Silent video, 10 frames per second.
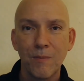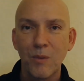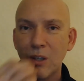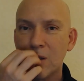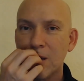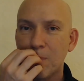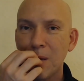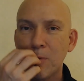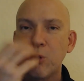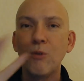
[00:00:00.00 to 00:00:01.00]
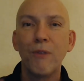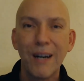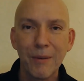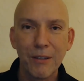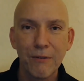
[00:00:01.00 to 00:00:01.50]
these people who
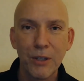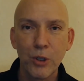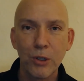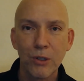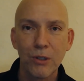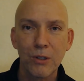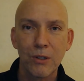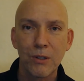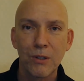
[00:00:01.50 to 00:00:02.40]
vomit visions,